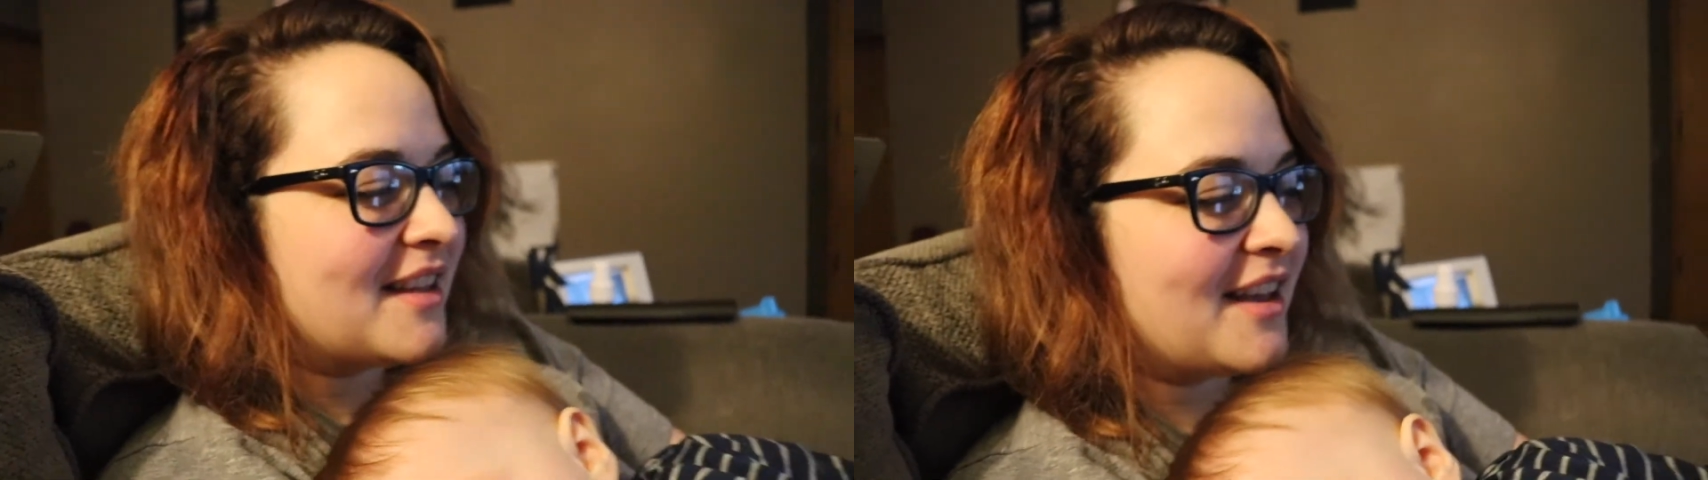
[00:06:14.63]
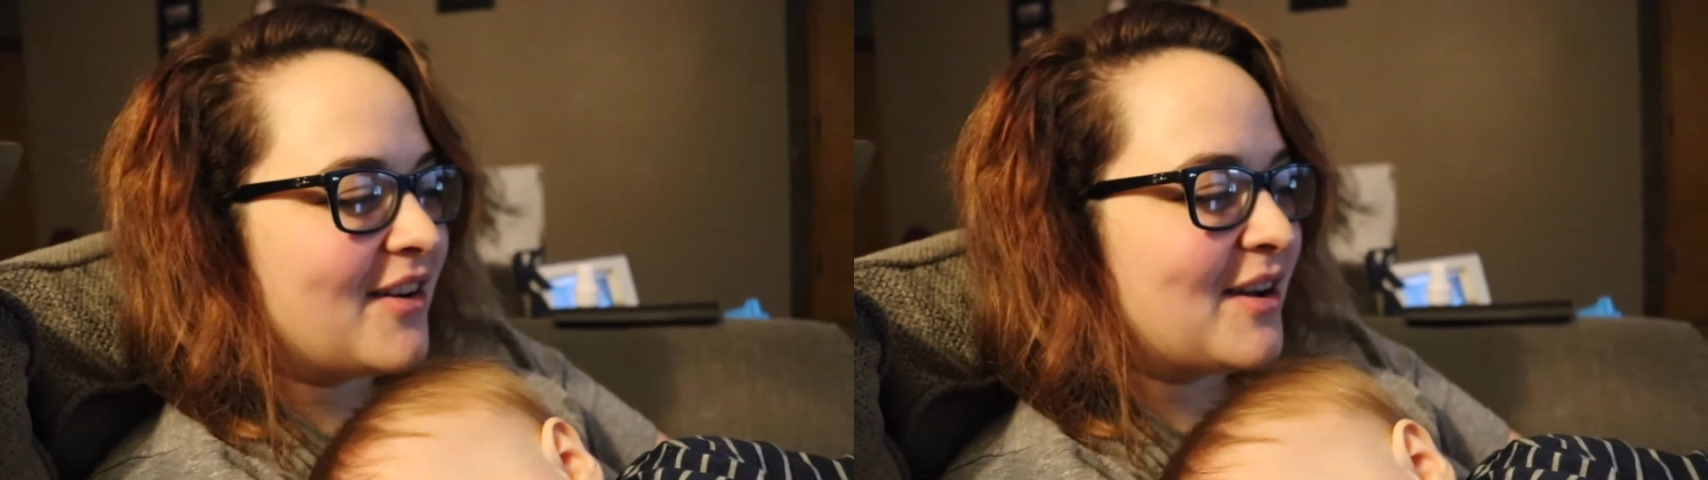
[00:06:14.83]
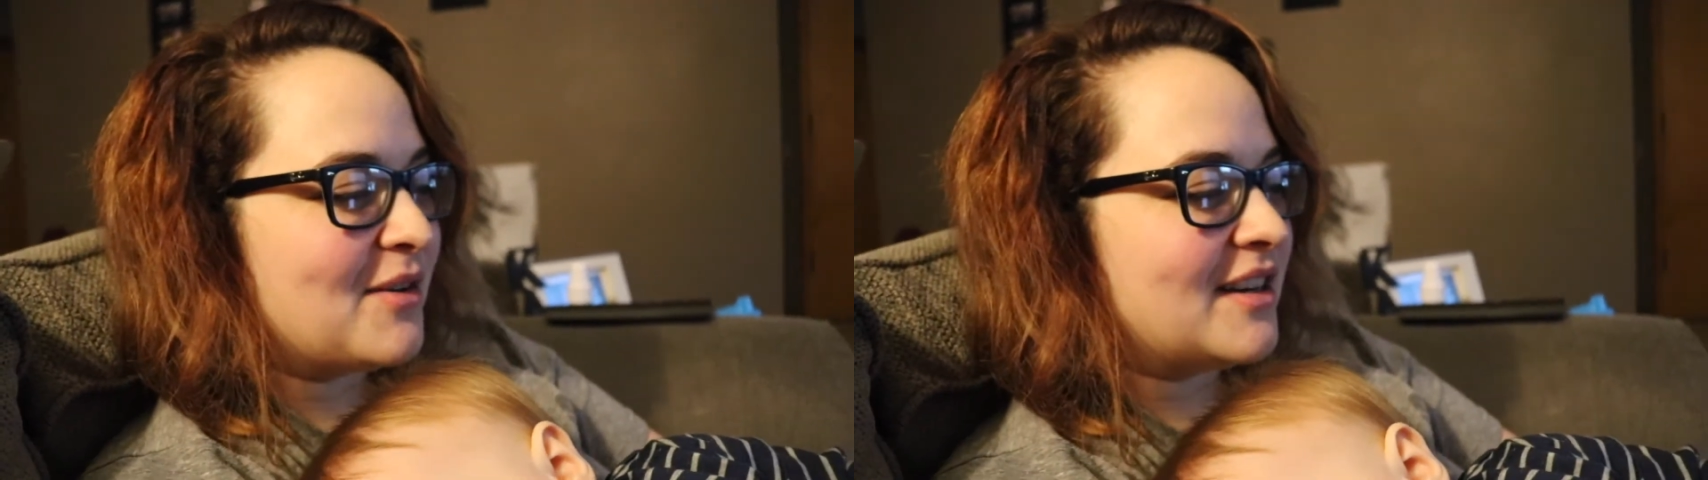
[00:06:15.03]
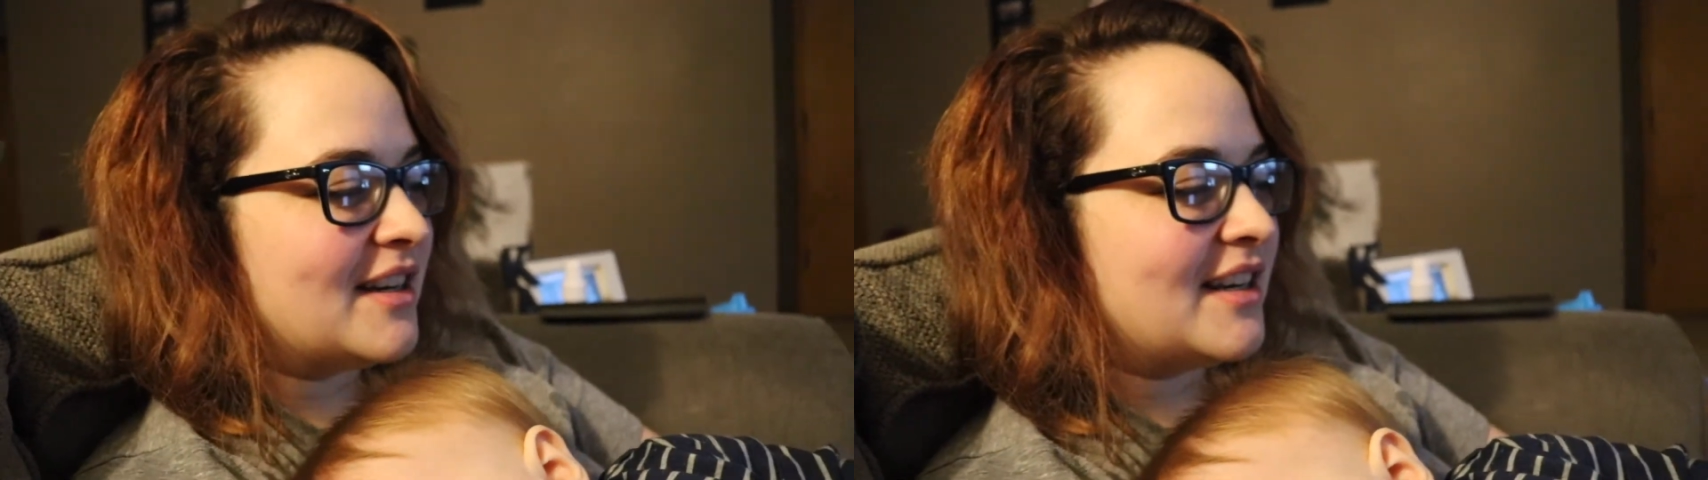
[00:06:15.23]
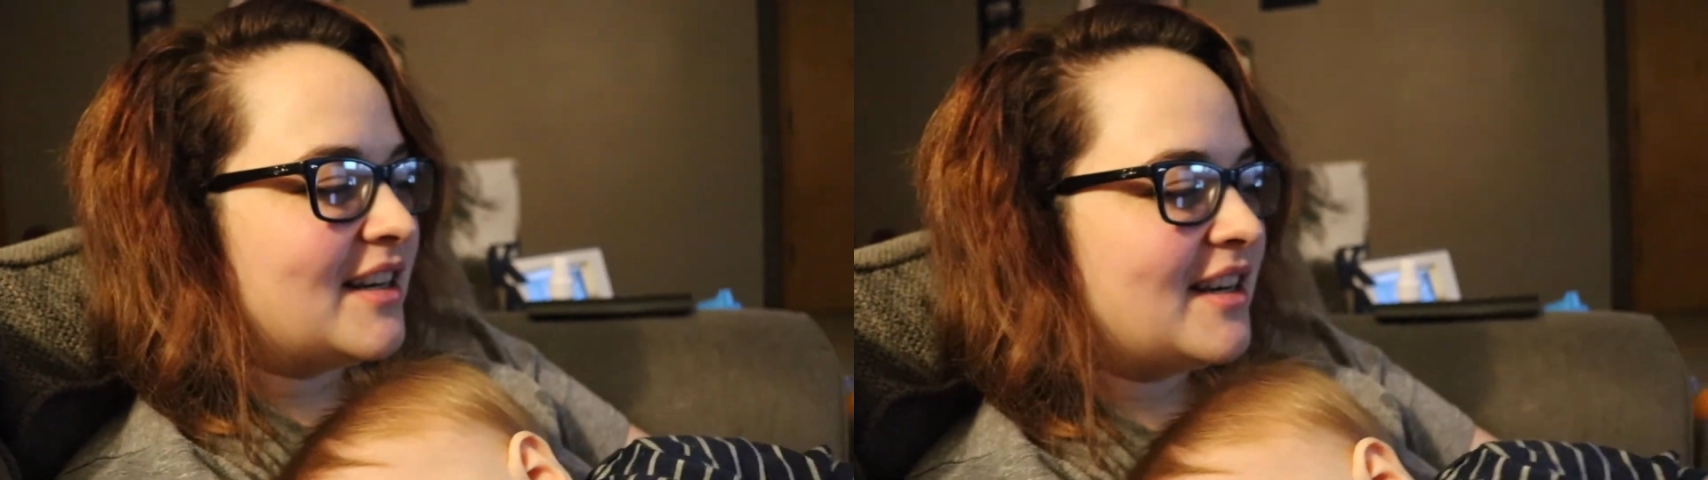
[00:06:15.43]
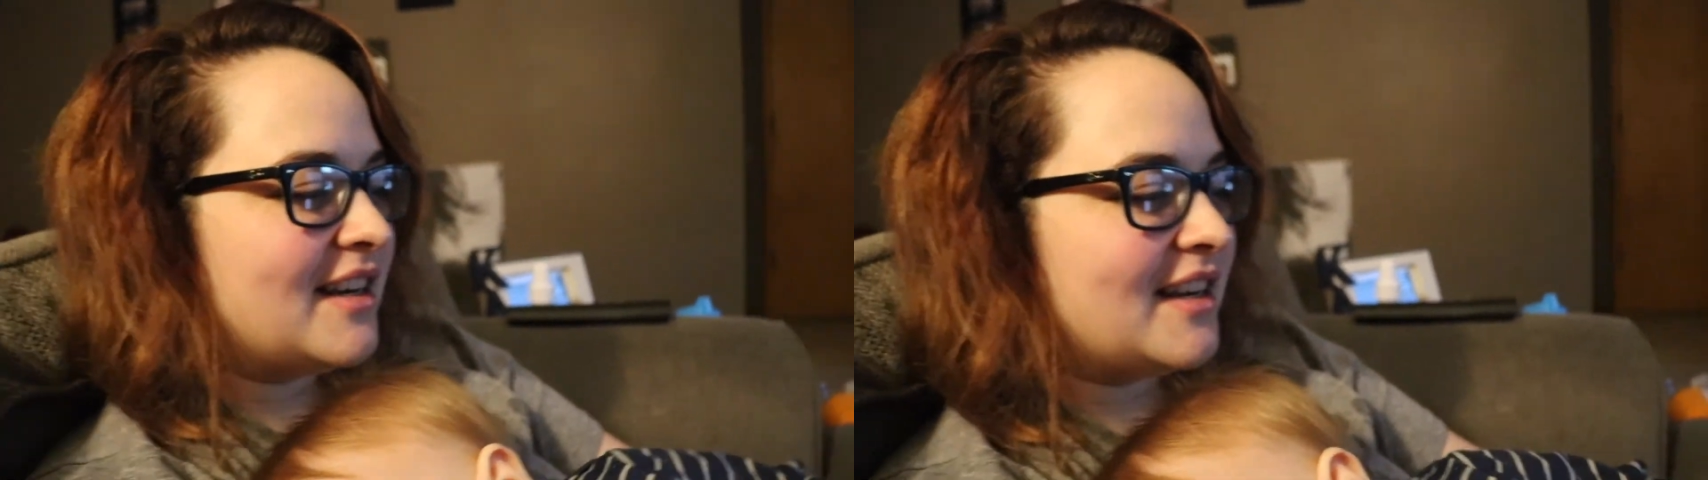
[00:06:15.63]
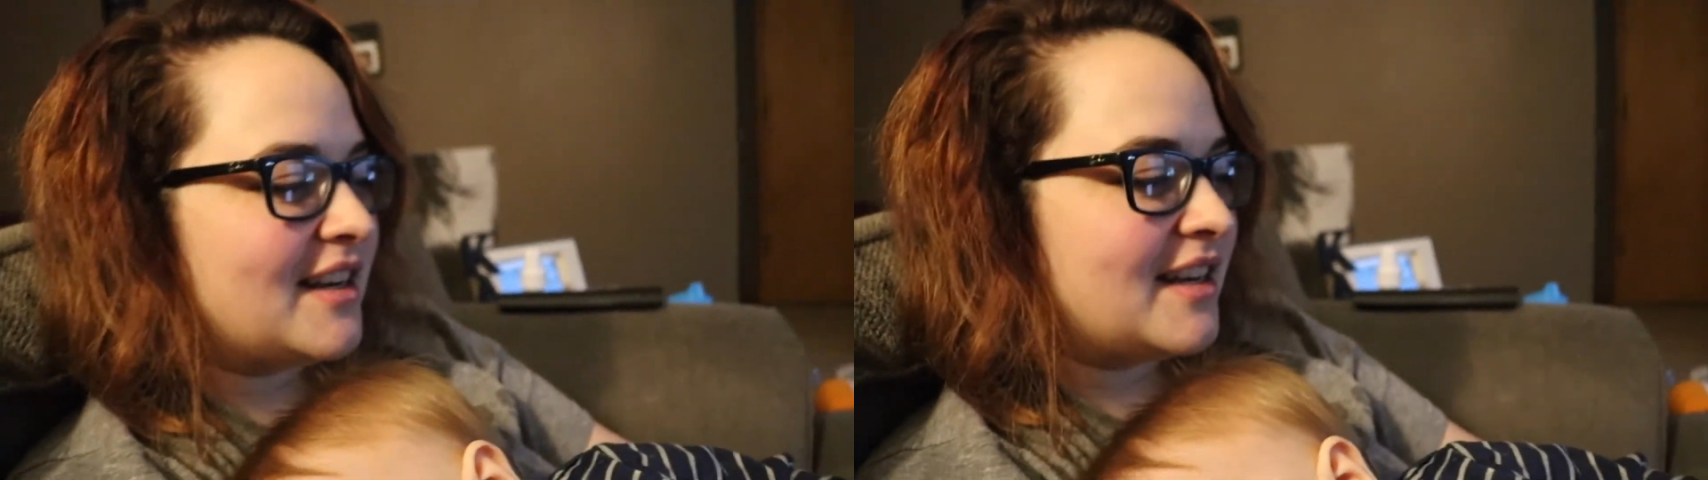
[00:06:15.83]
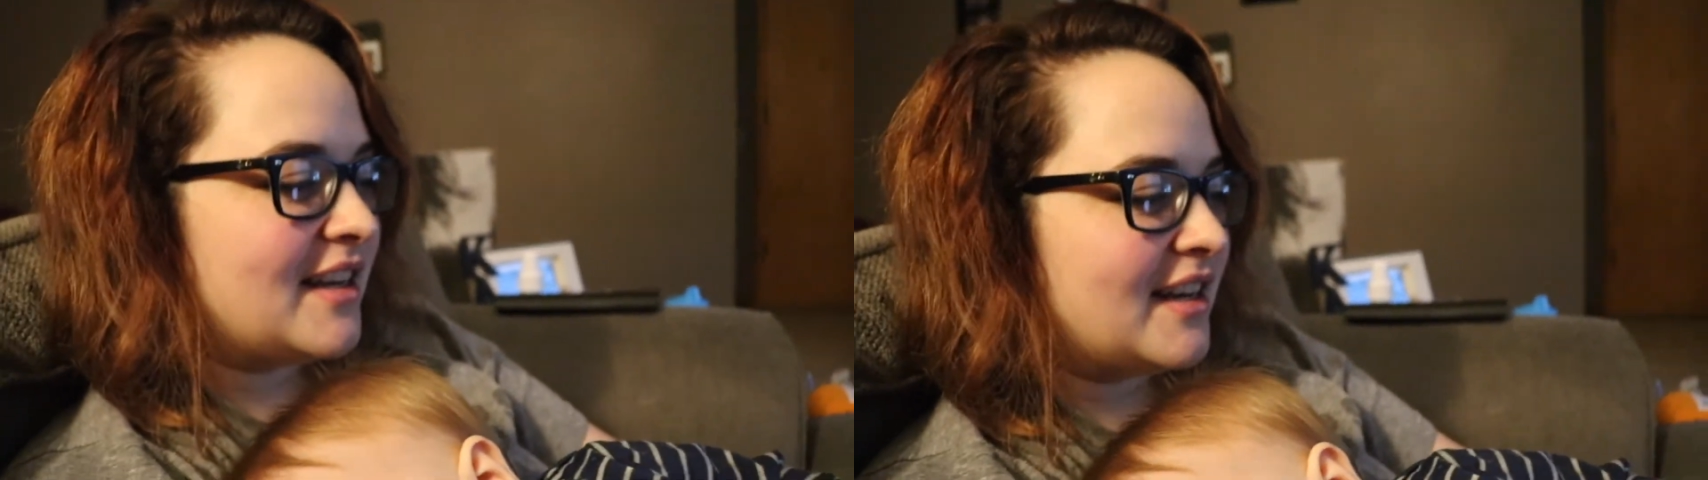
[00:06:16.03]
No, I wouldn't.
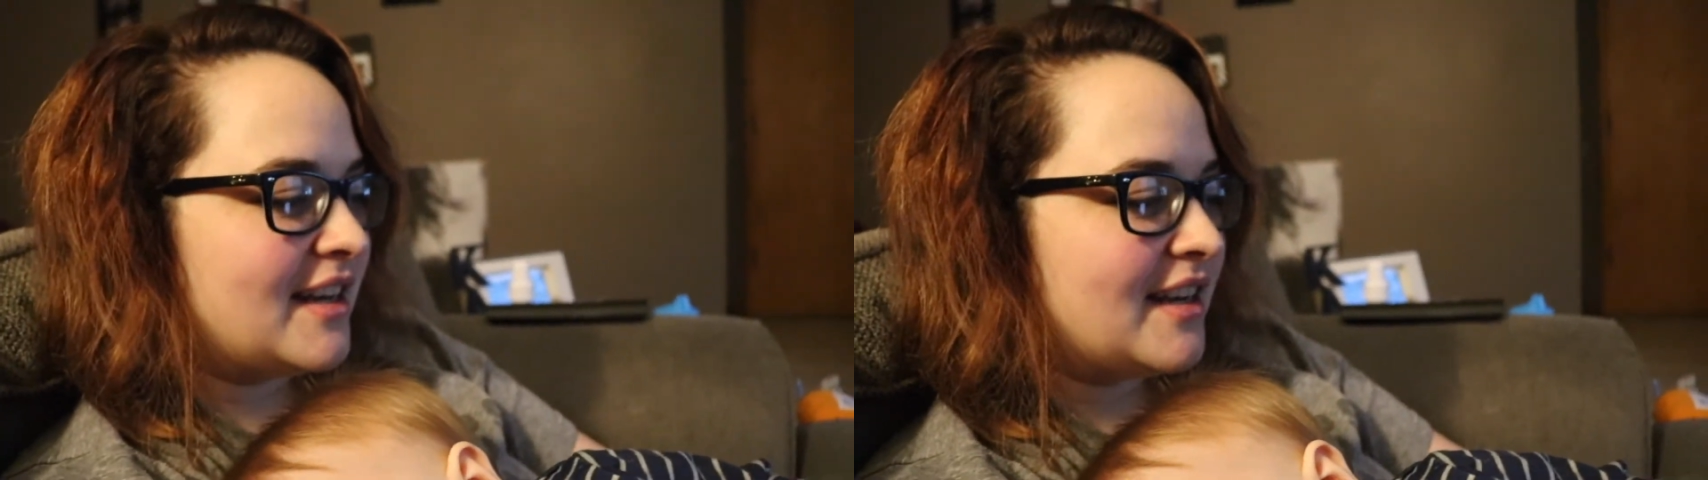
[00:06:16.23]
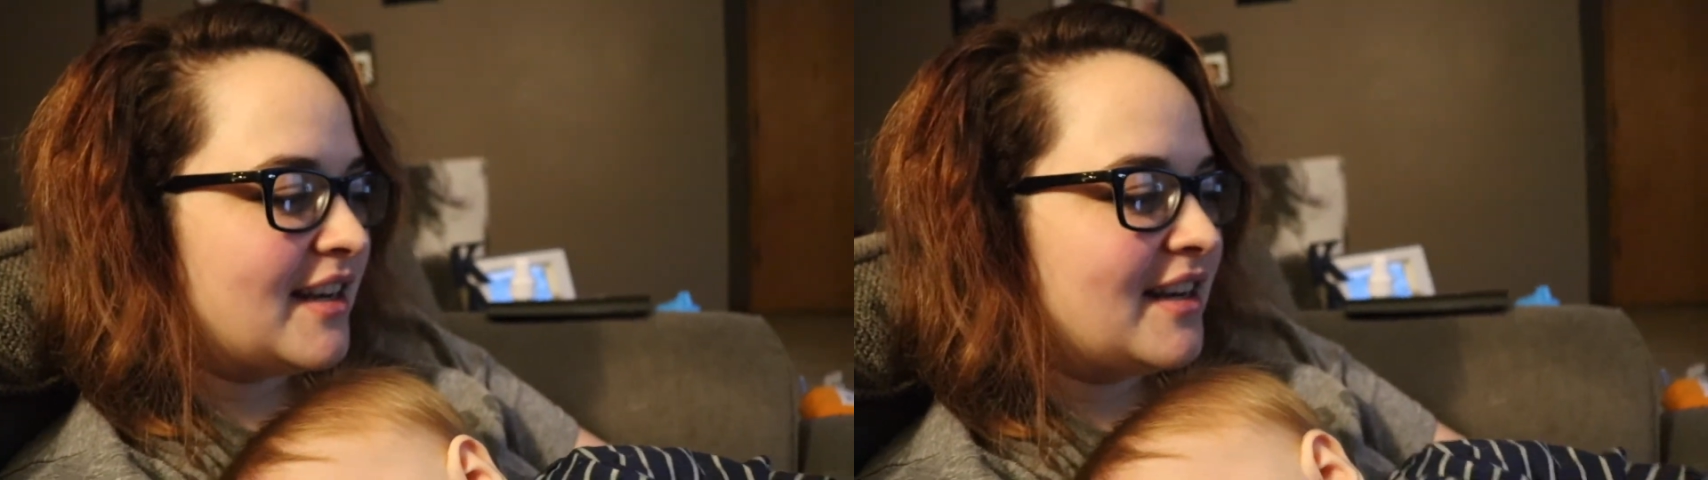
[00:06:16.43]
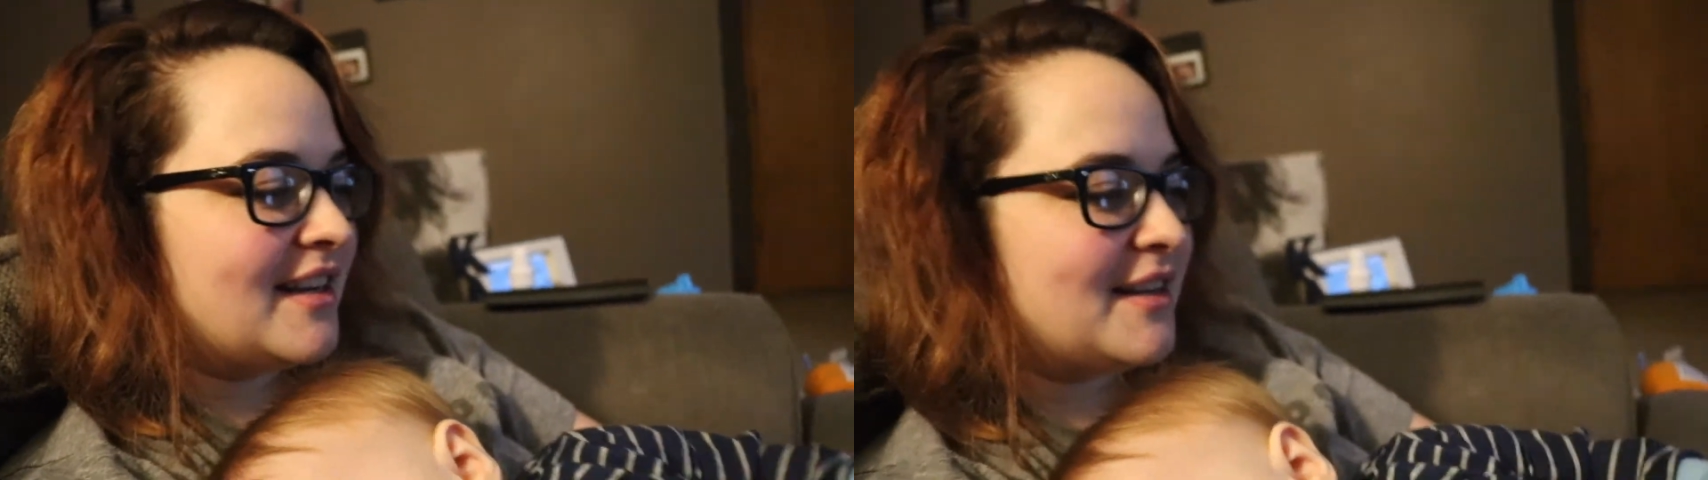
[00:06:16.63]
You would say,